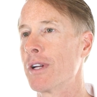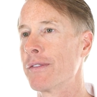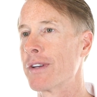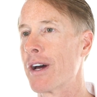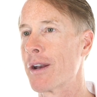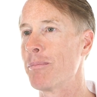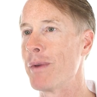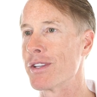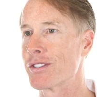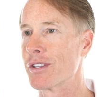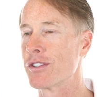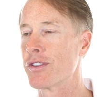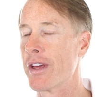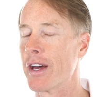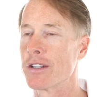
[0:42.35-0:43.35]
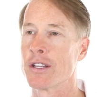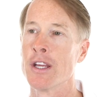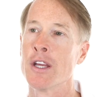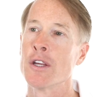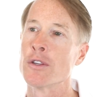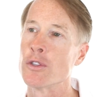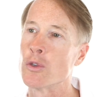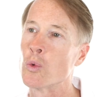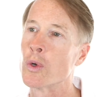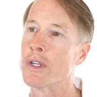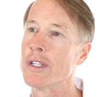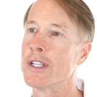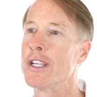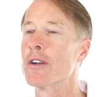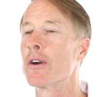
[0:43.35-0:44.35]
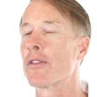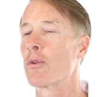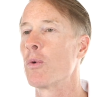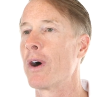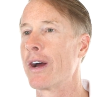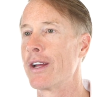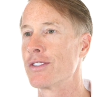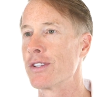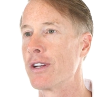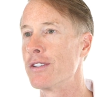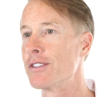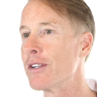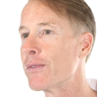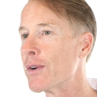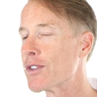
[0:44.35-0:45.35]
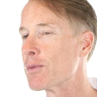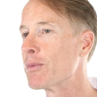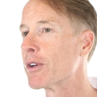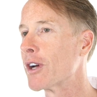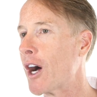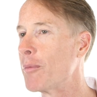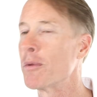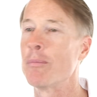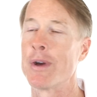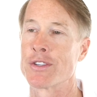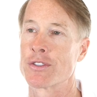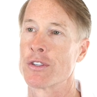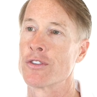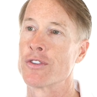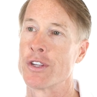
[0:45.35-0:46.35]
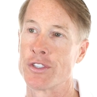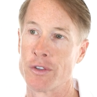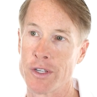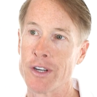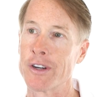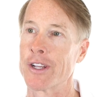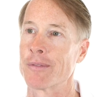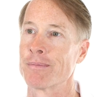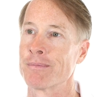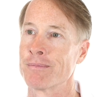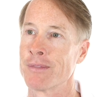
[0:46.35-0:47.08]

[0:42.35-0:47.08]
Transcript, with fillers: I've got a message that you wouldn't hear otherwise, and it differs from the common message that you're hearing.